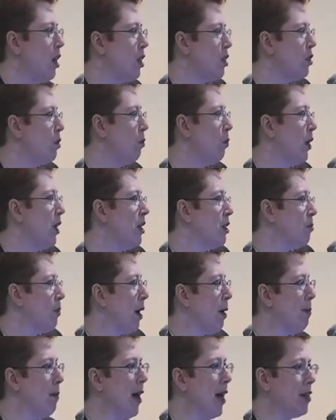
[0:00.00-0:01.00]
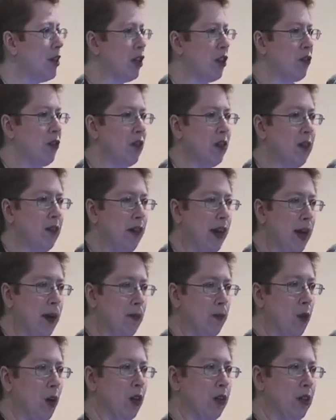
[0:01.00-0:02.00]
So what does my magic crystal
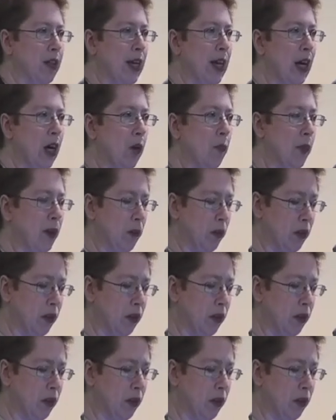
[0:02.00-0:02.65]
8-ball tell me?